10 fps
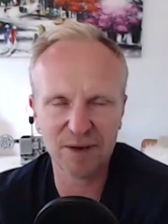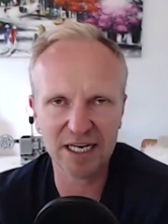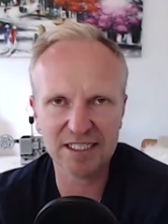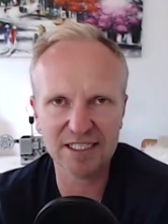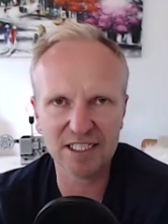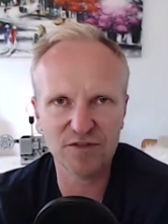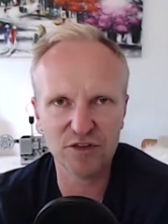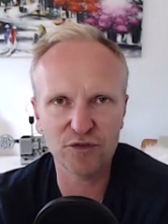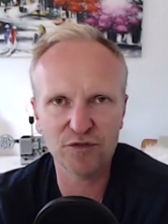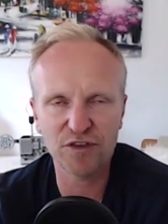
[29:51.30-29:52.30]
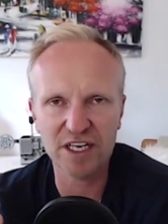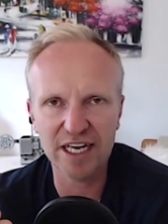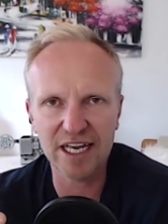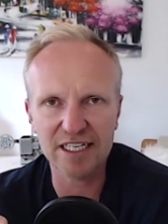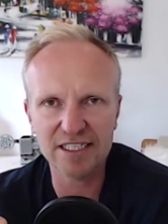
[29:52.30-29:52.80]
been listening to for
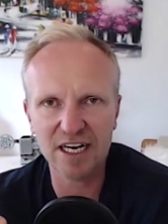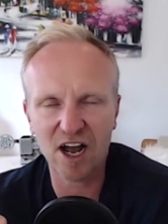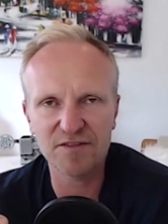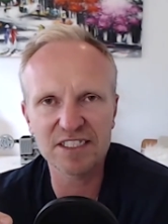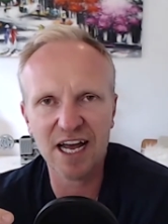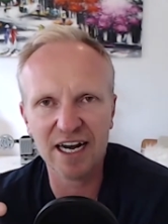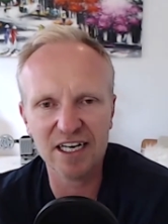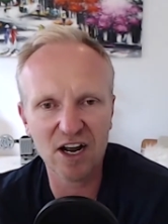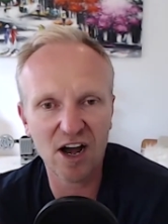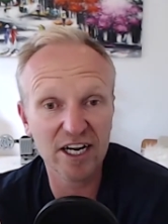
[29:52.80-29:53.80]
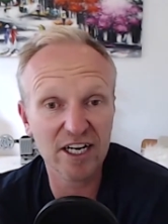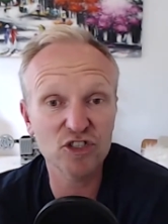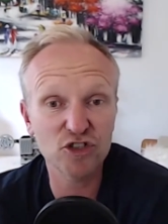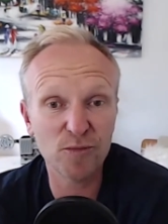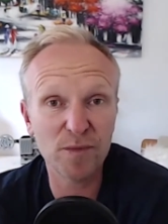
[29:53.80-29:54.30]
years that I've started to kind of
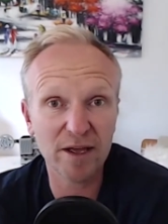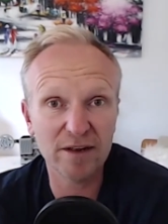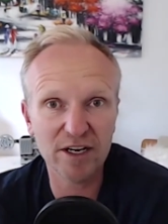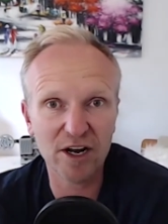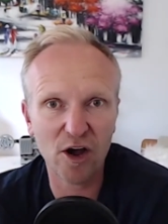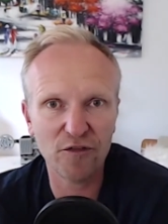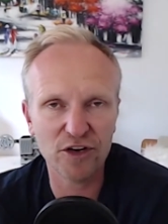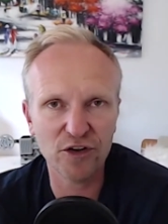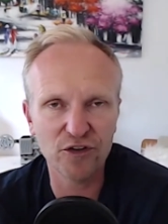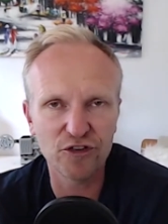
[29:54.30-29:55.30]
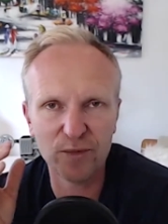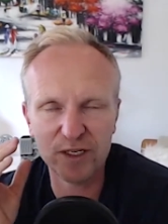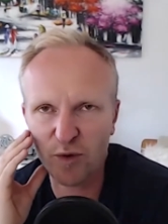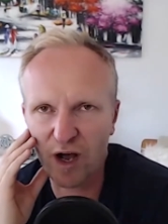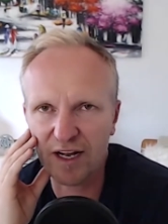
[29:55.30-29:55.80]
consume there, you know, over on YouTube as well.